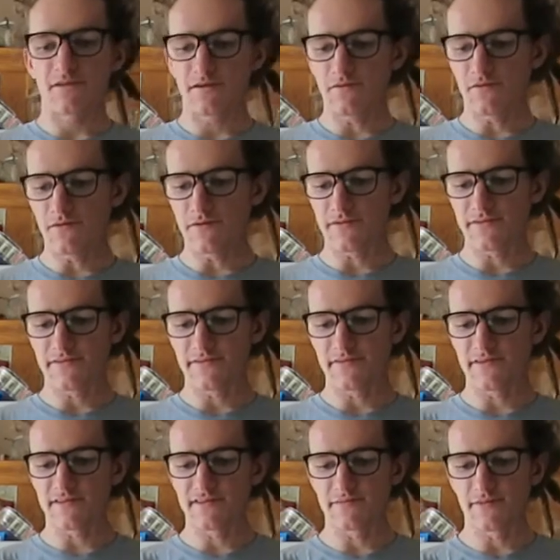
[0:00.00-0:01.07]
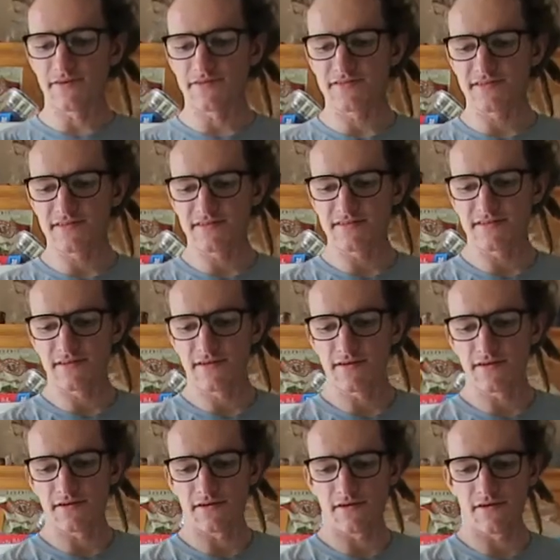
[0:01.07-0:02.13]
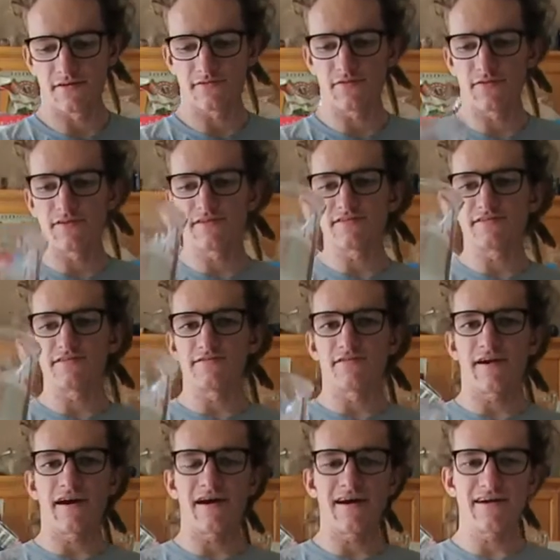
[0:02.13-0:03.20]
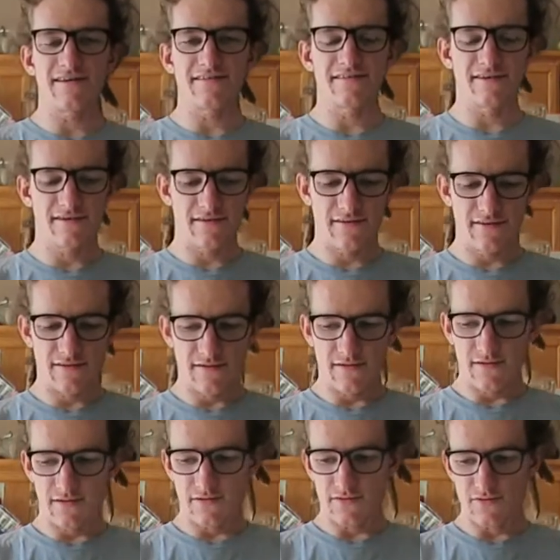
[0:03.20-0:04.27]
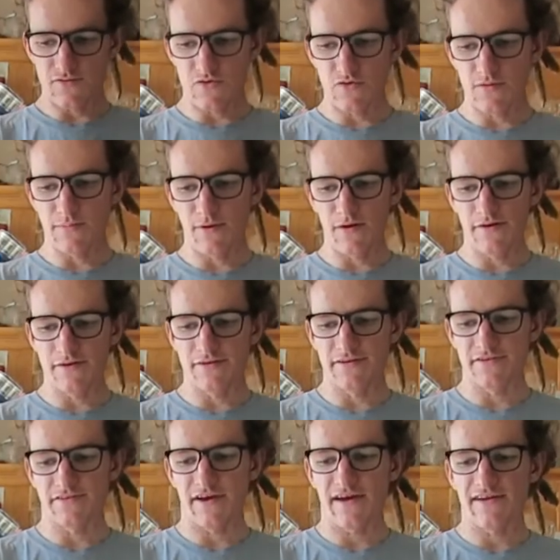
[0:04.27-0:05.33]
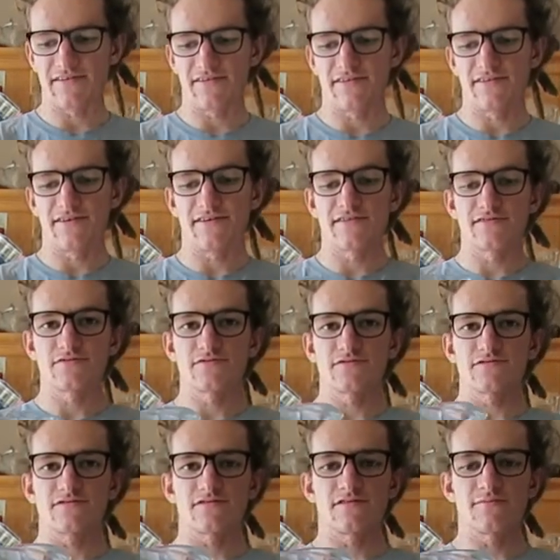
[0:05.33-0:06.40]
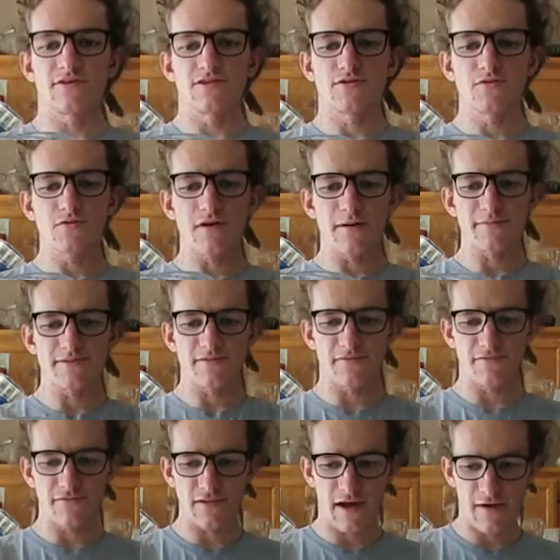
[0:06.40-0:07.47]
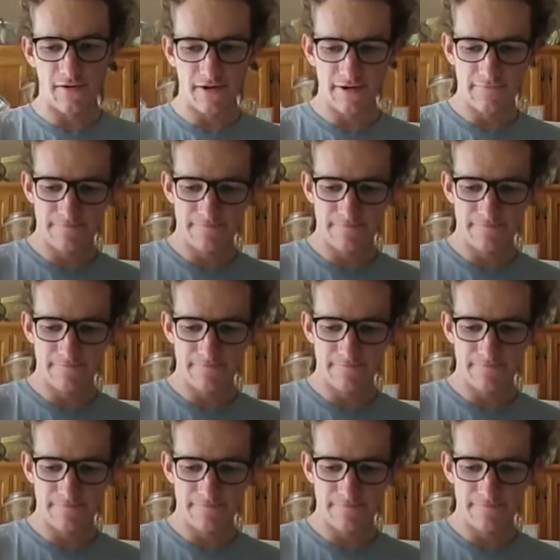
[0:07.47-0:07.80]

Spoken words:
With the samosas, you're going to want to add to a bowl your dry ingredients, which is going to be 2 cups of flour,